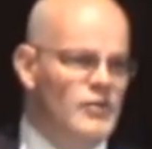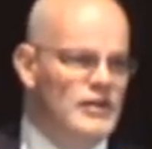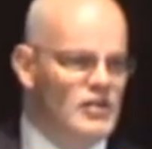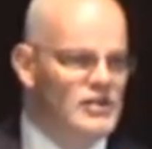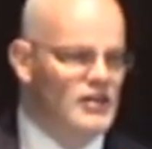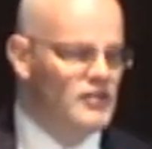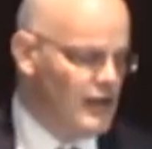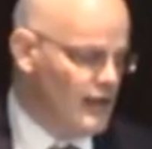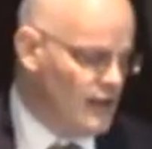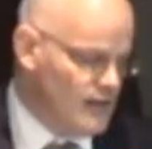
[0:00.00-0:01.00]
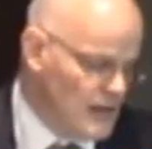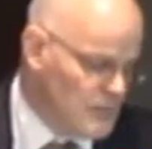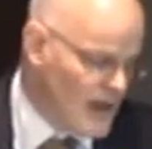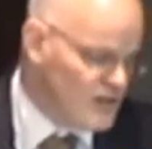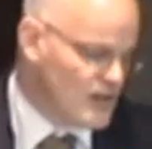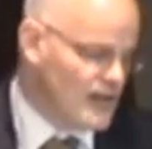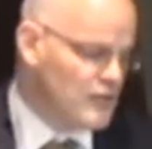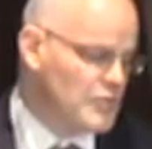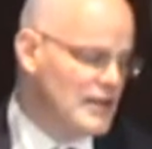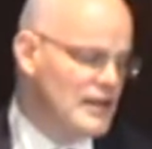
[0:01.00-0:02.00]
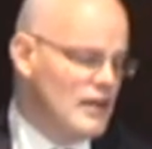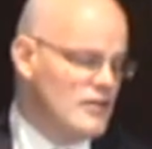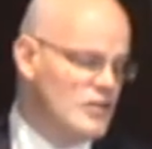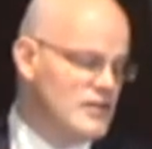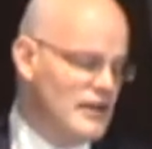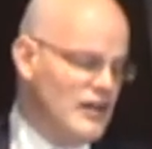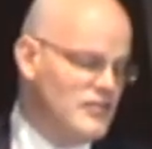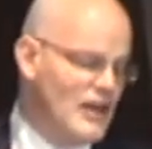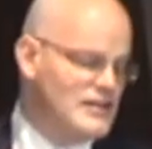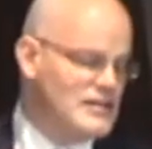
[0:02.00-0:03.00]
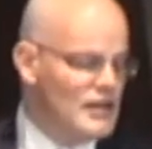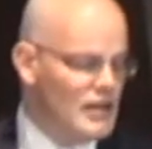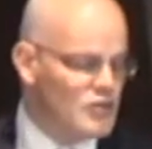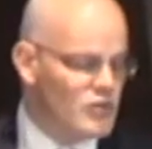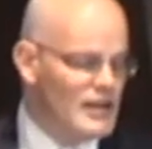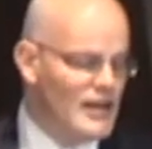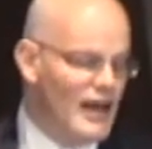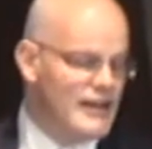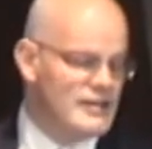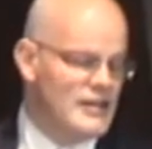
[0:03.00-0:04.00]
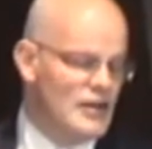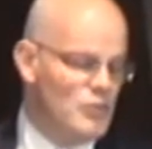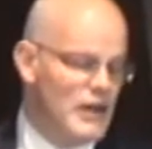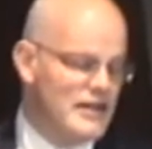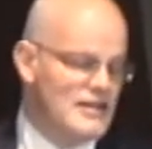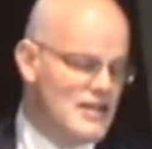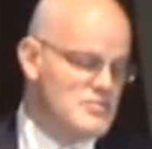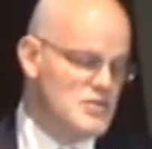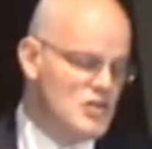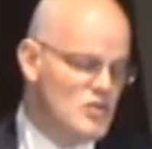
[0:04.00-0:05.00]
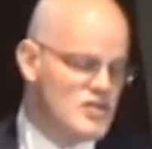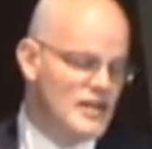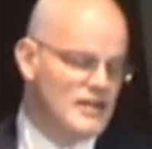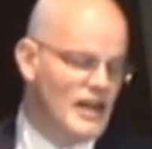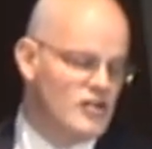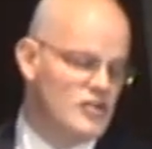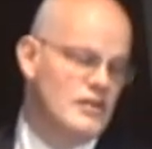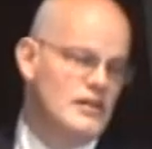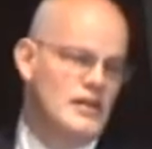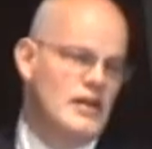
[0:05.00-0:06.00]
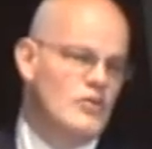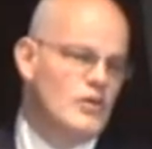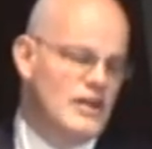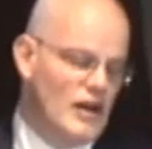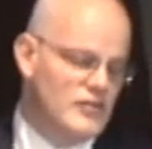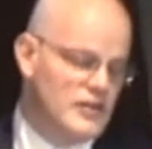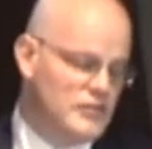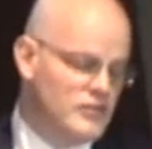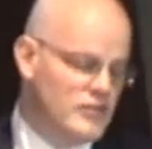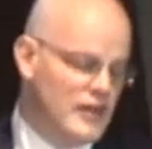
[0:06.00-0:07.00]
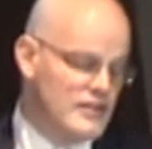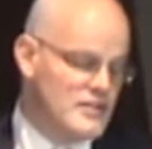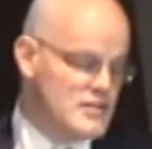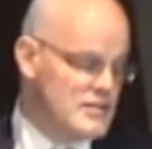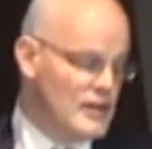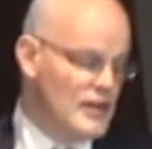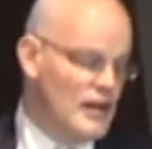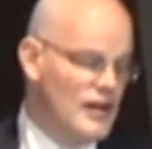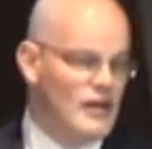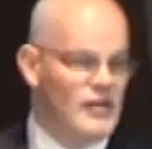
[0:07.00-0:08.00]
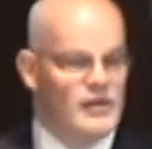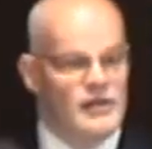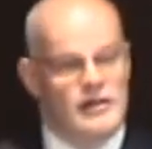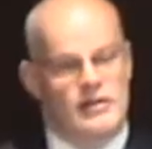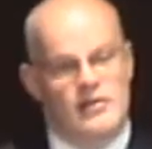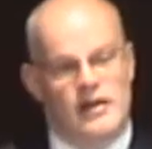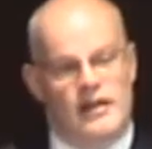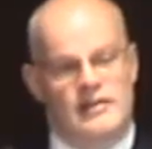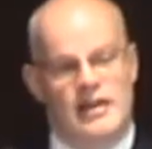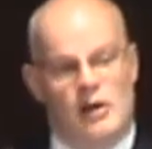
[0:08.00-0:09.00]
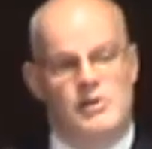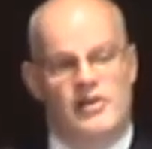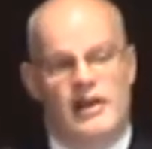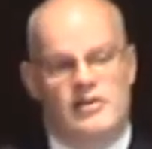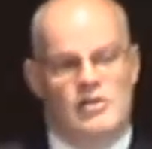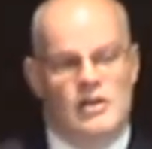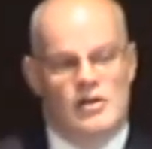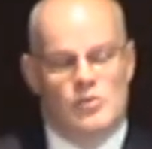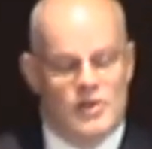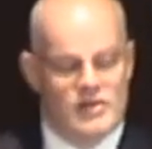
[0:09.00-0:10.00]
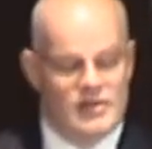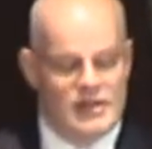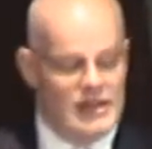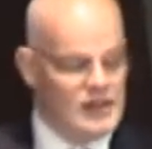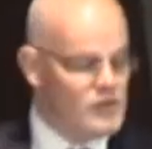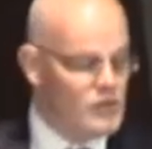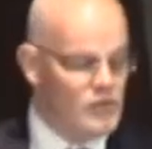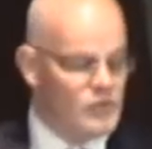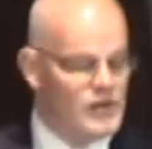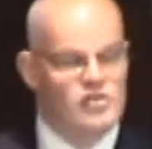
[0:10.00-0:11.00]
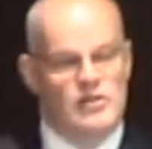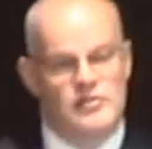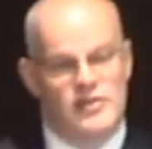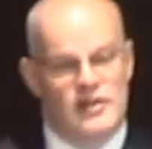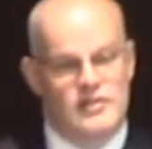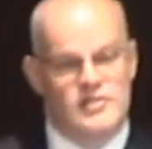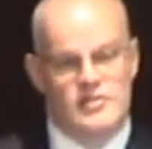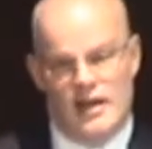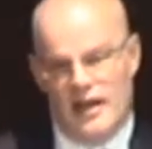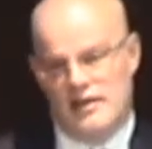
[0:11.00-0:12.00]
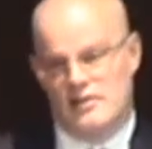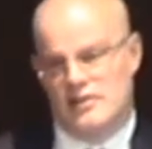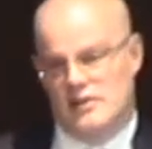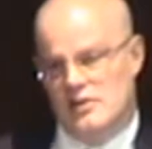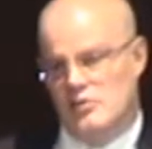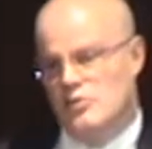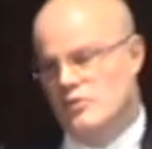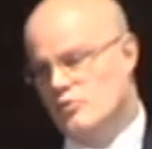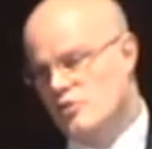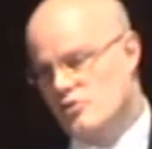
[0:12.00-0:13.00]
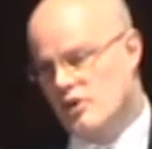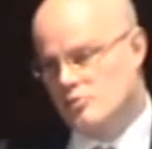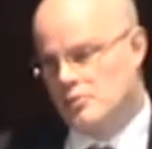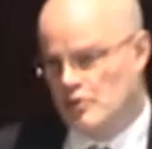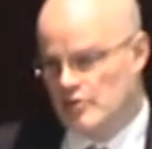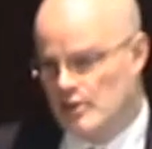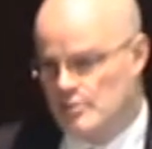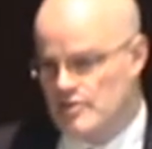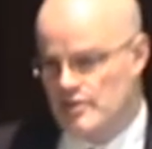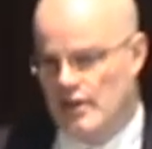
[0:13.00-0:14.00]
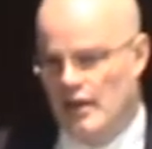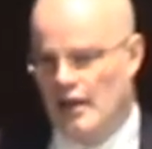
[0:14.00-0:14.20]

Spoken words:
We could imagine that we could invent here a green light mechanism using national recovery funds and couple that with EU regional funds and EU research programs.